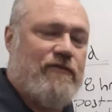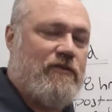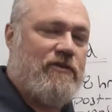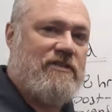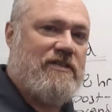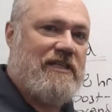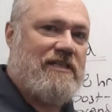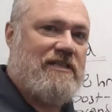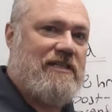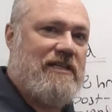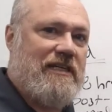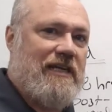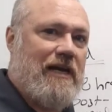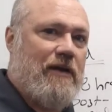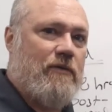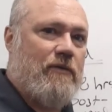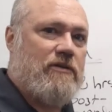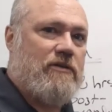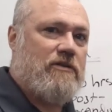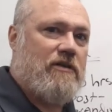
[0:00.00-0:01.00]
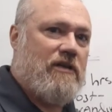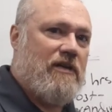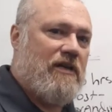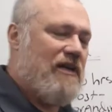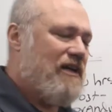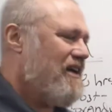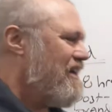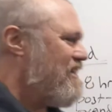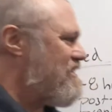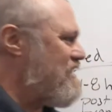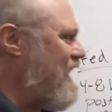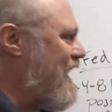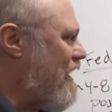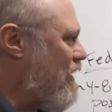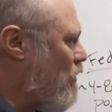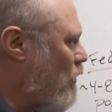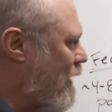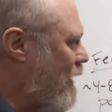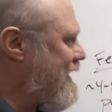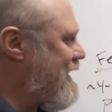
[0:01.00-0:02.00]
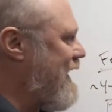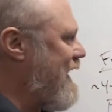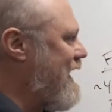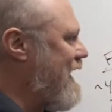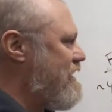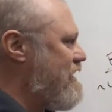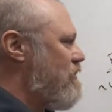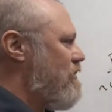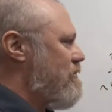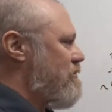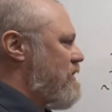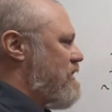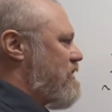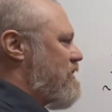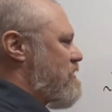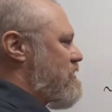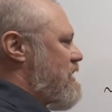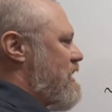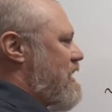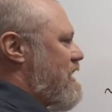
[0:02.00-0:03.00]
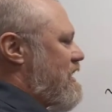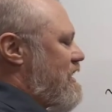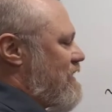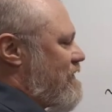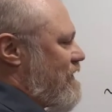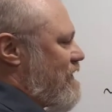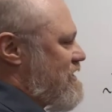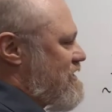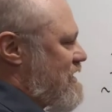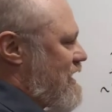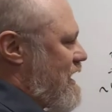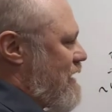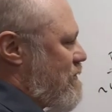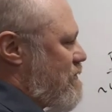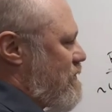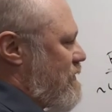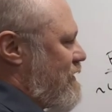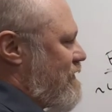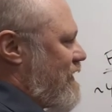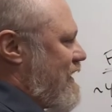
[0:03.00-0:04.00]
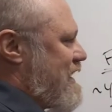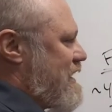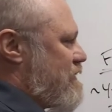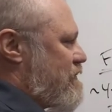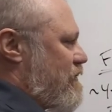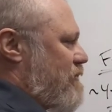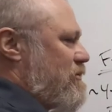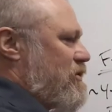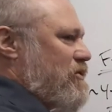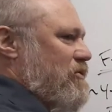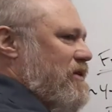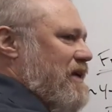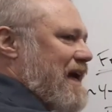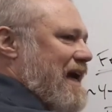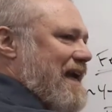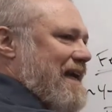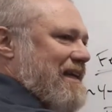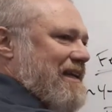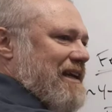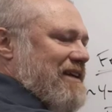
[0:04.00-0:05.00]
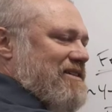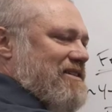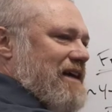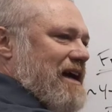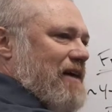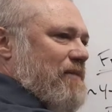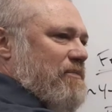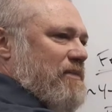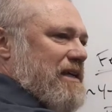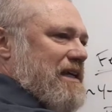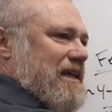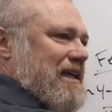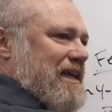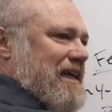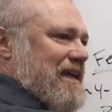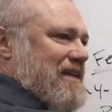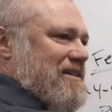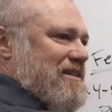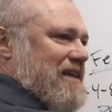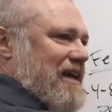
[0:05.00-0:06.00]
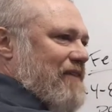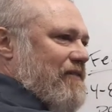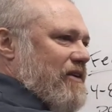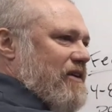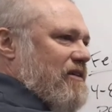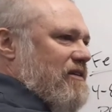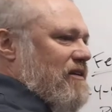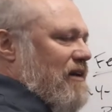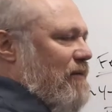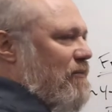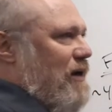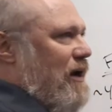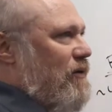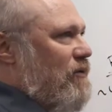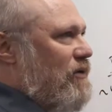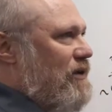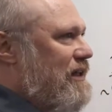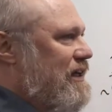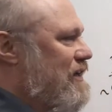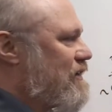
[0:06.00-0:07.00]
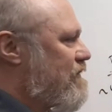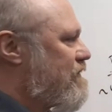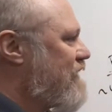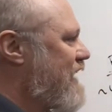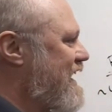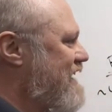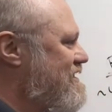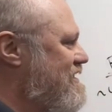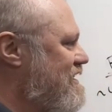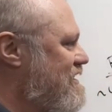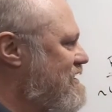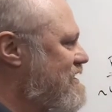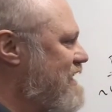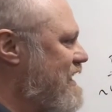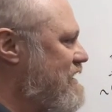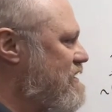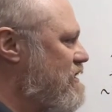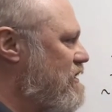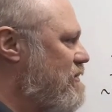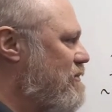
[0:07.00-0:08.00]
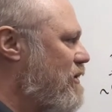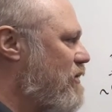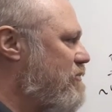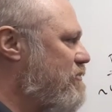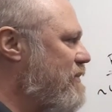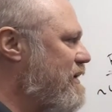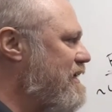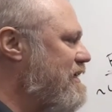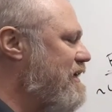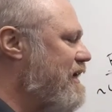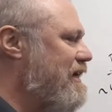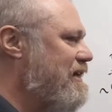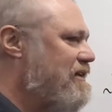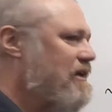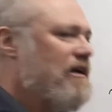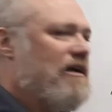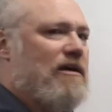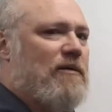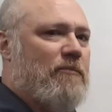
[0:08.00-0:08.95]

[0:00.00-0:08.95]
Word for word: for 16 hours. It's not quite accurate because if I stop, if I eat from noon to eight and I stop eating at seven, I'm not really in a fasted state till about midnight.